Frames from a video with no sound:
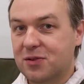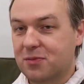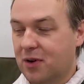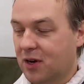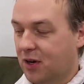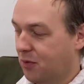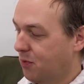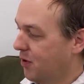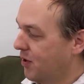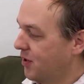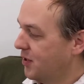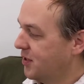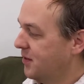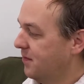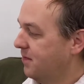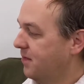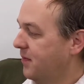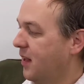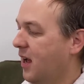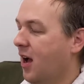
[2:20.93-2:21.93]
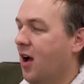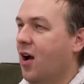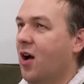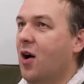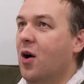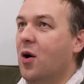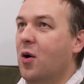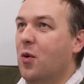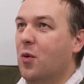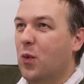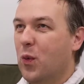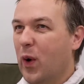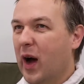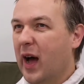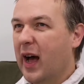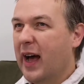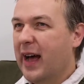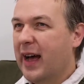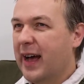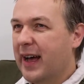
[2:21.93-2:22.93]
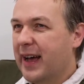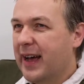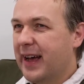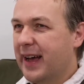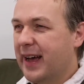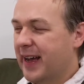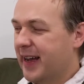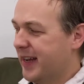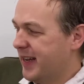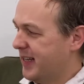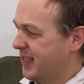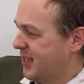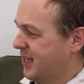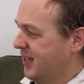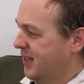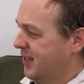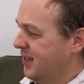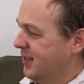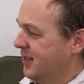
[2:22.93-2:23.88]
Mugwort. What?